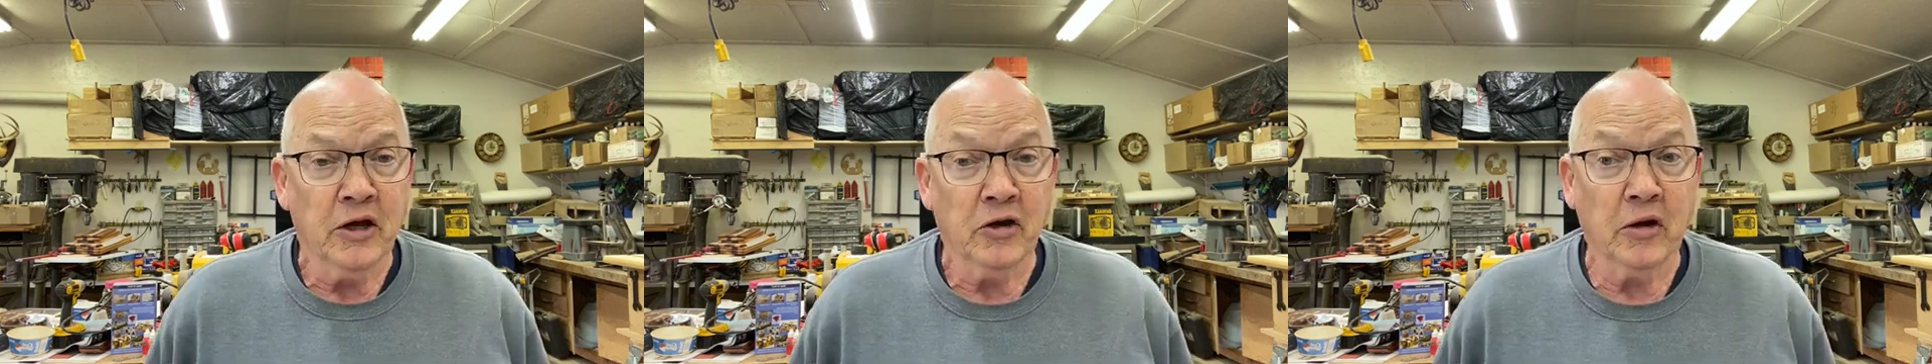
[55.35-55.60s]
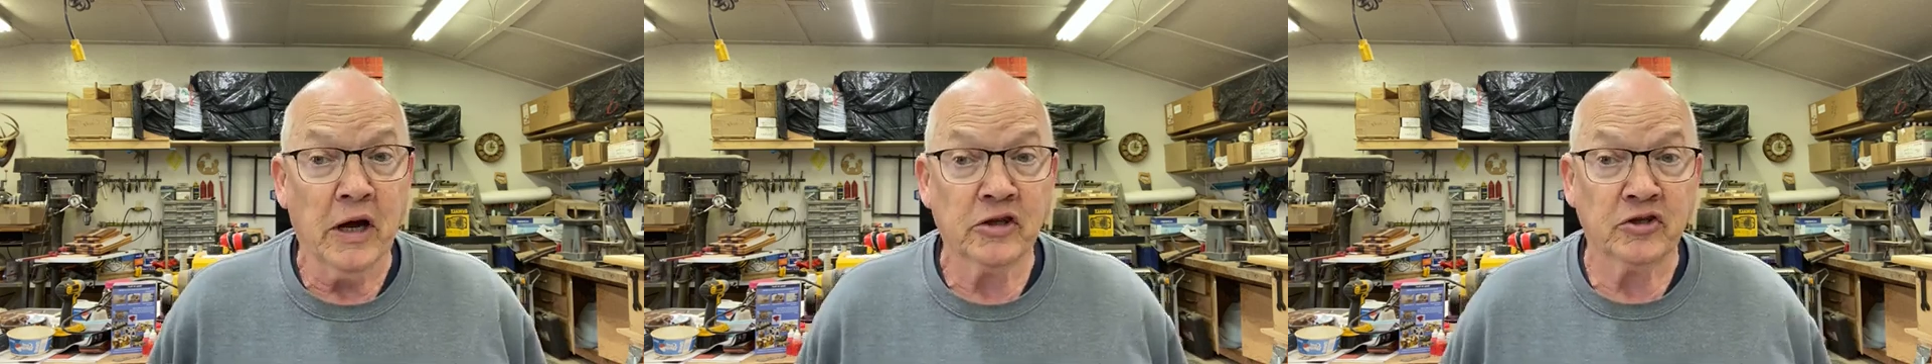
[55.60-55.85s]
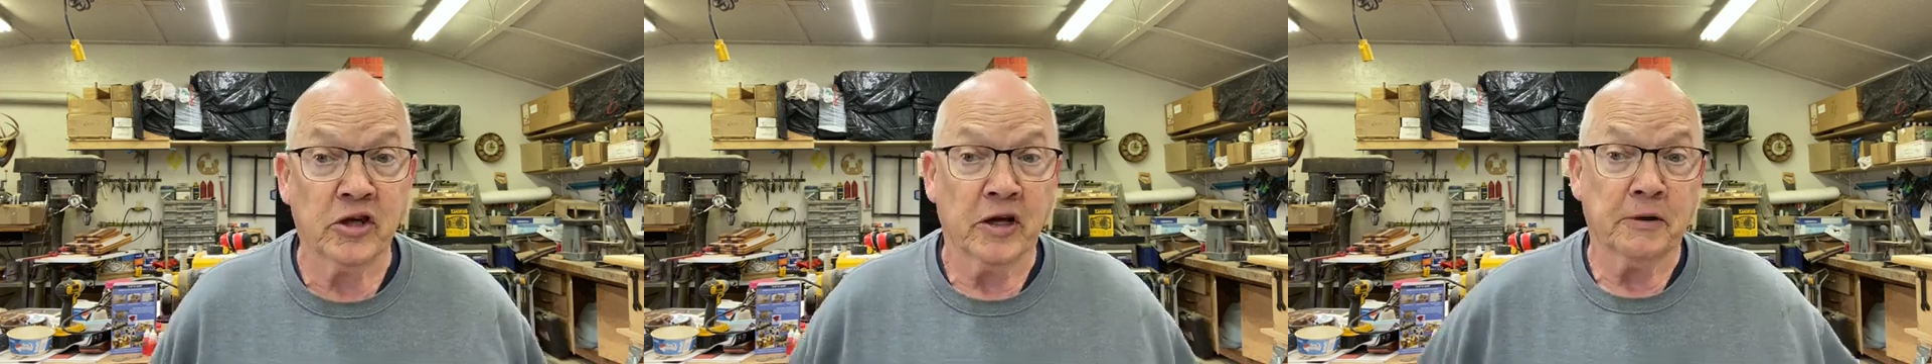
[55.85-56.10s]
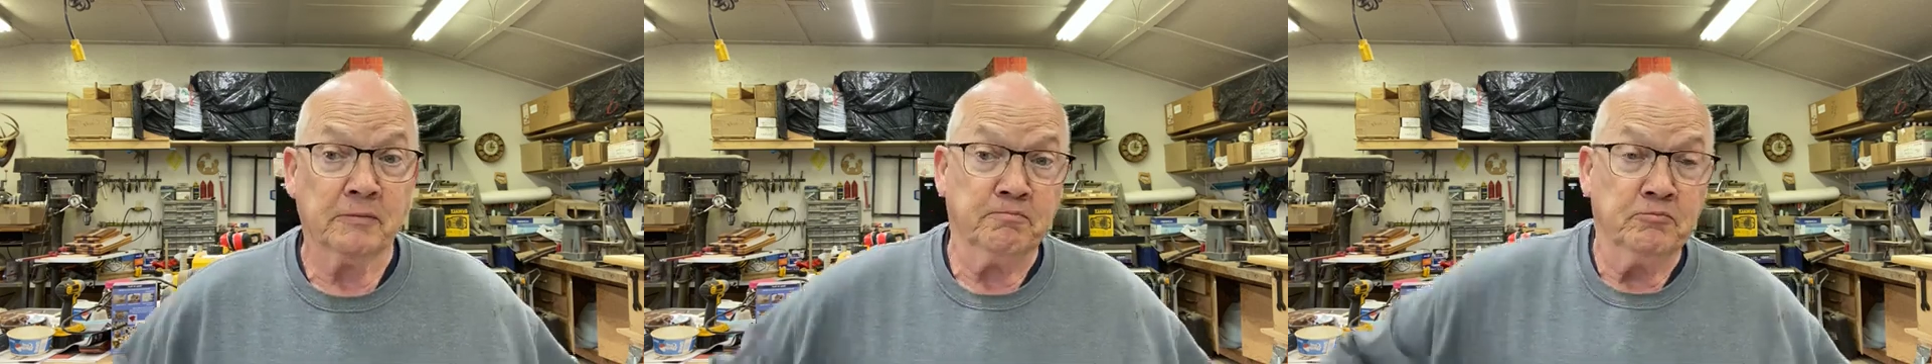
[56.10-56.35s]
you know, as
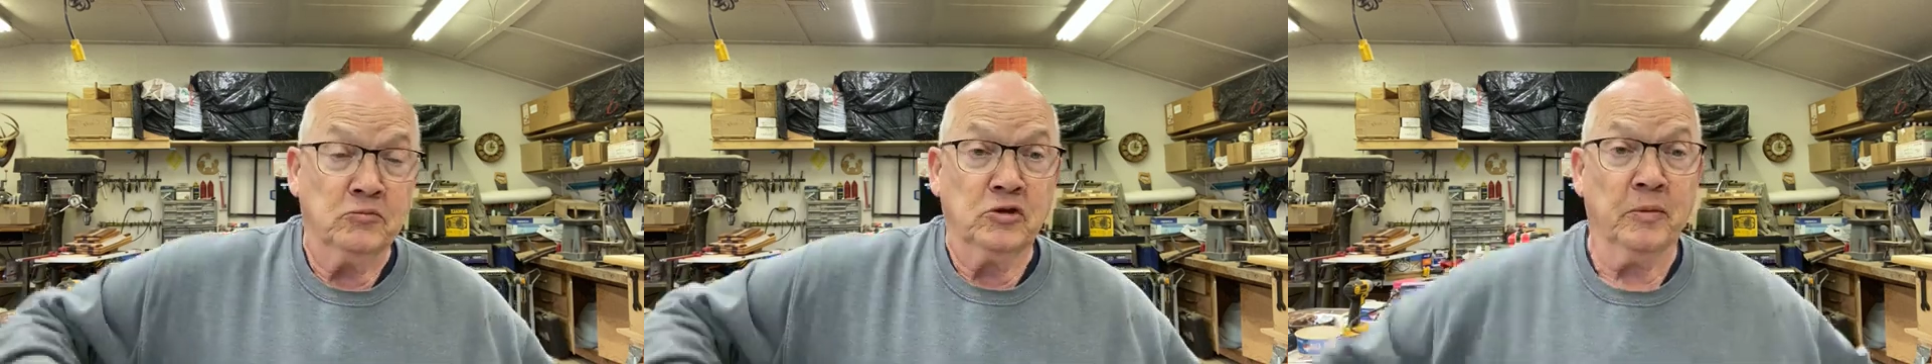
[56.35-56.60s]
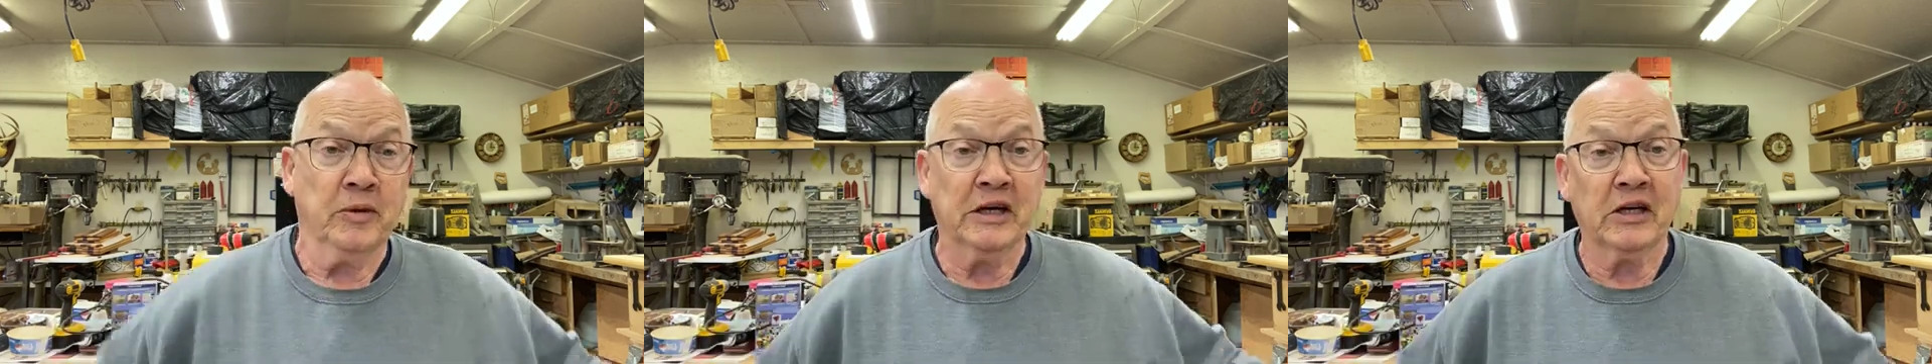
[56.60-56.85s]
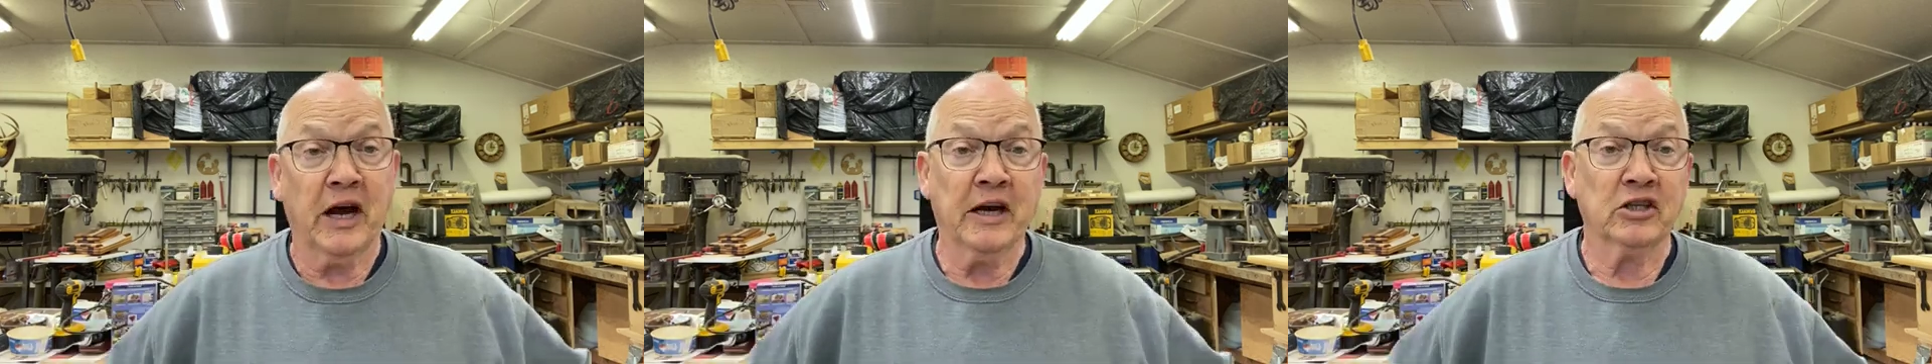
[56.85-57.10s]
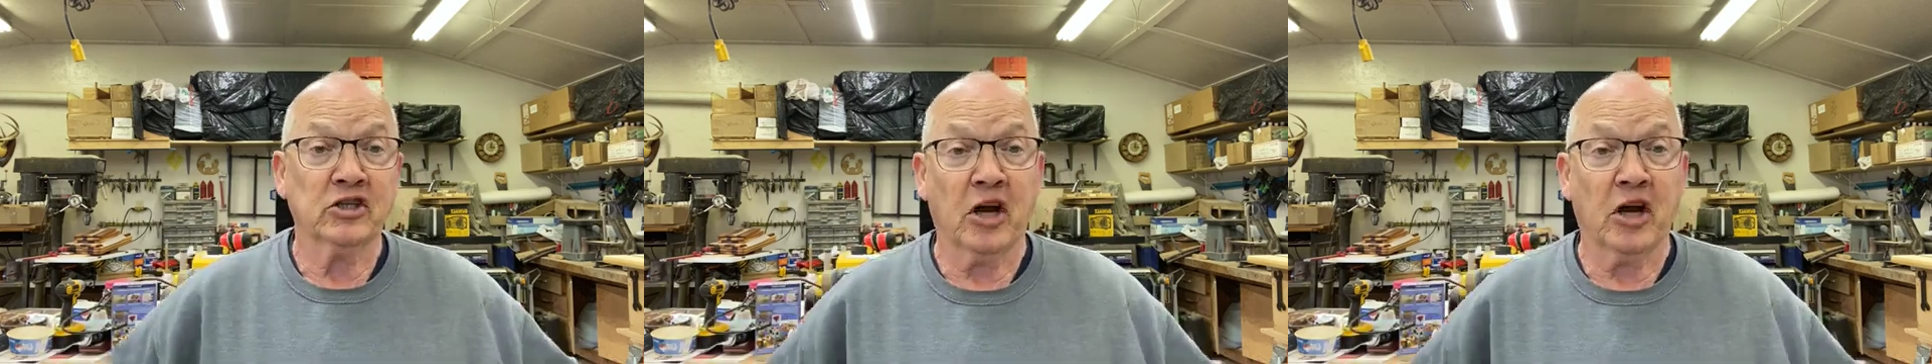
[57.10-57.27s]
uh, somebody kind of